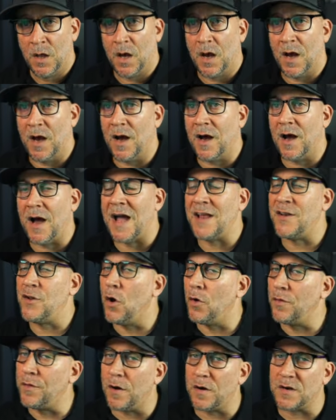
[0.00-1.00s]
Uh, I
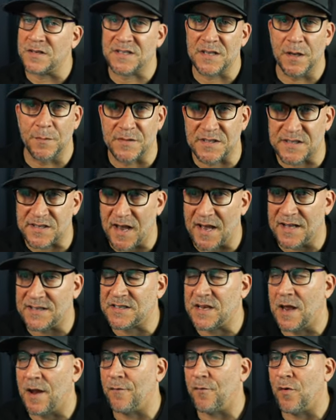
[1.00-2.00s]
know there are some
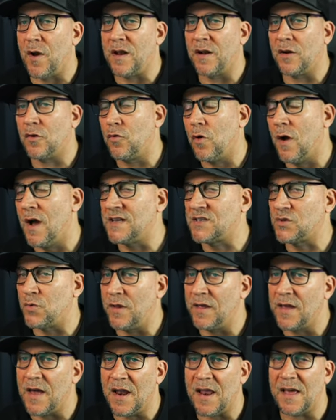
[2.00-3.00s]
sites that I've ran across
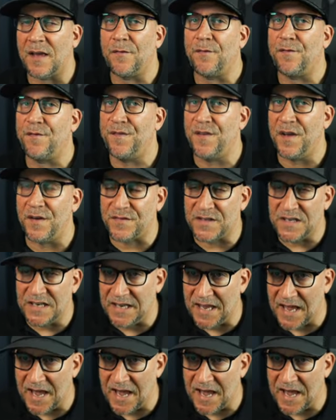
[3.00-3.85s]
where you got like fifty